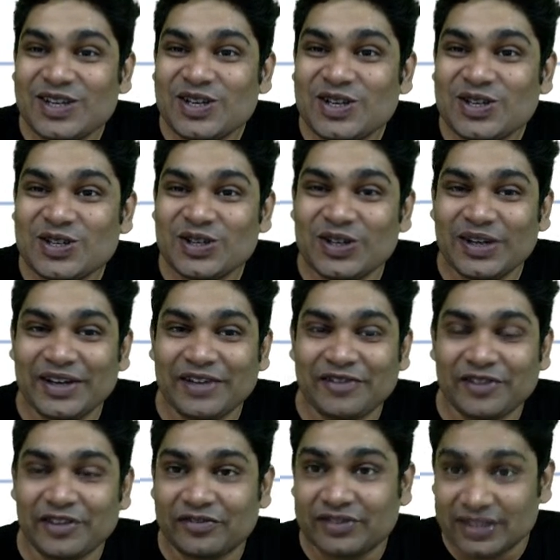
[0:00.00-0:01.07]
So
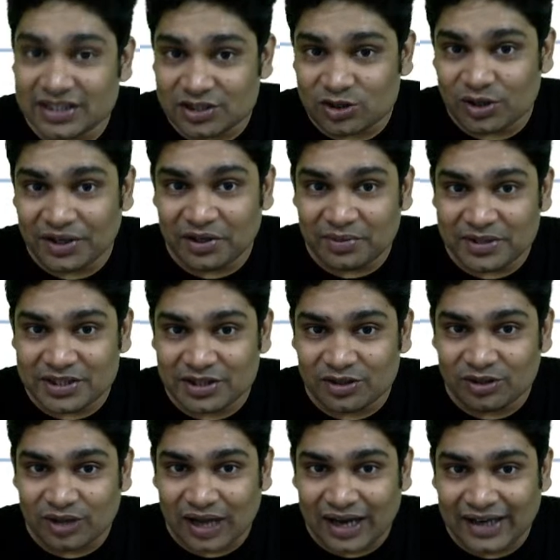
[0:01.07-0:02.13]
if this is going to be
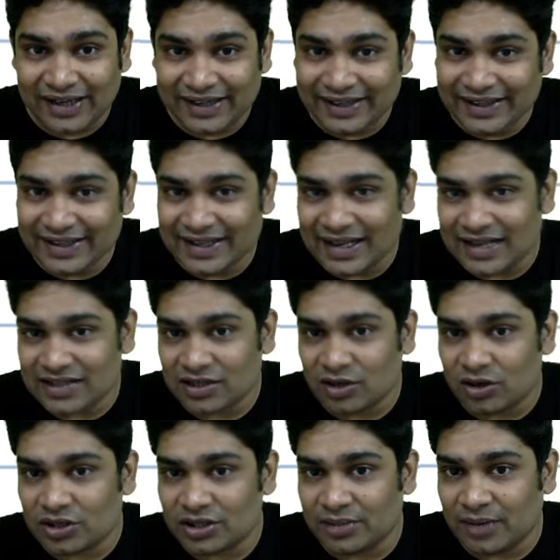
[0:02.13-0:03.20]
0 and E has a
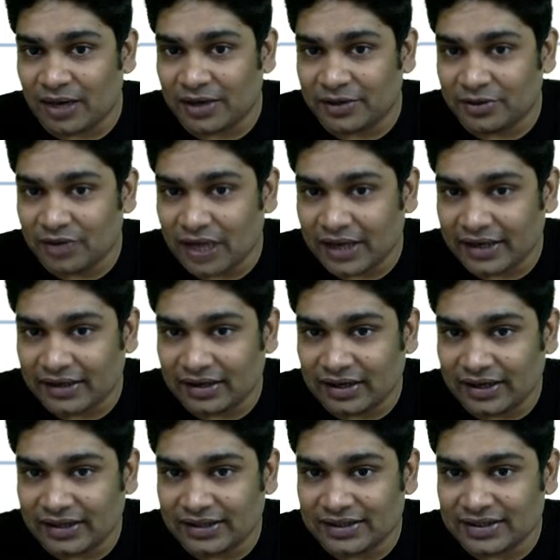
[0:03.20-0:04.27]
constant magnitude, I can
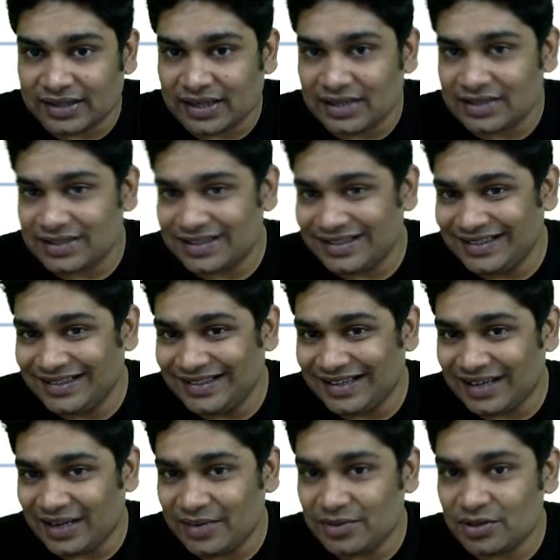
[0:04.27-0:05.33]
write this as E
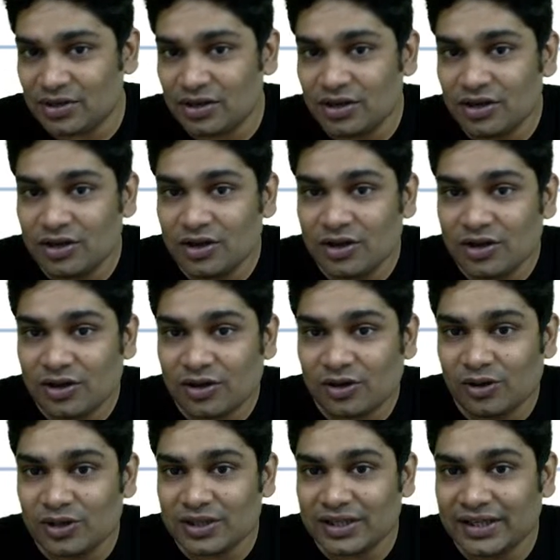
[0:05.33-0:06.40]
times
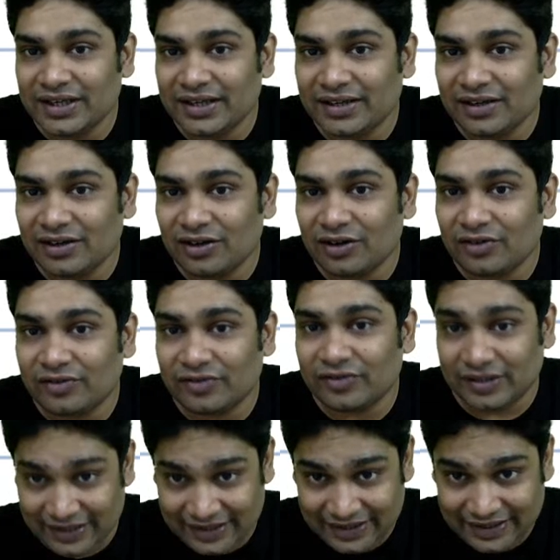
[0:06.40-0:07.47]
closed integral of
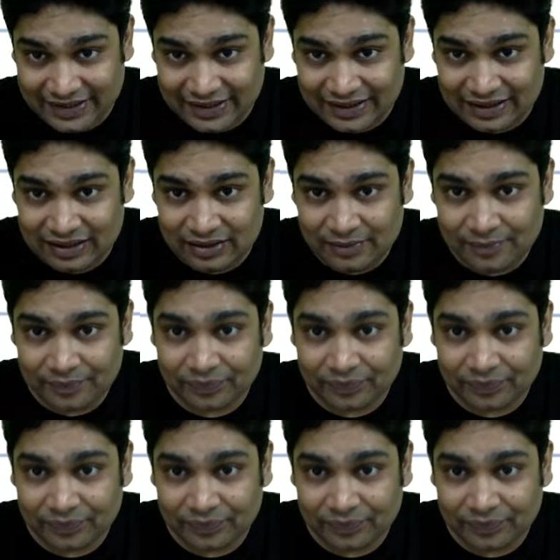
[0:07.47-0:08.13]
dl.